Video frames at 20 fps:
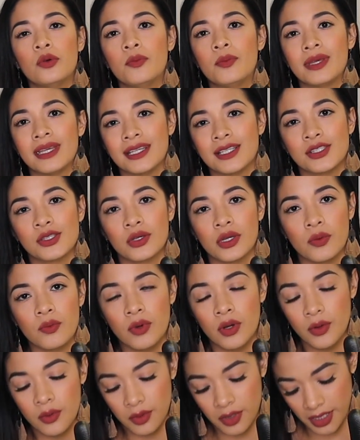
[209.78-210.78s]
big, so it
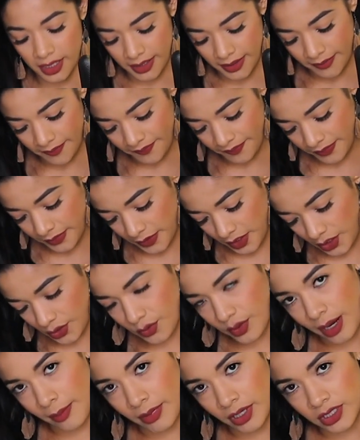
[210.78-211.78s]
won't
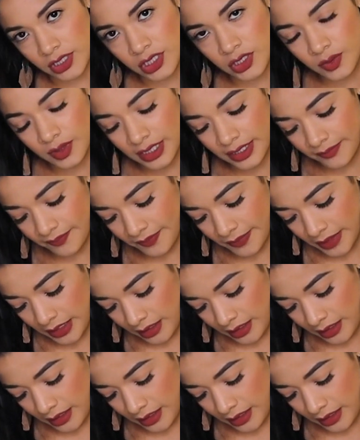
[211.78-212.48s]
grab onto it.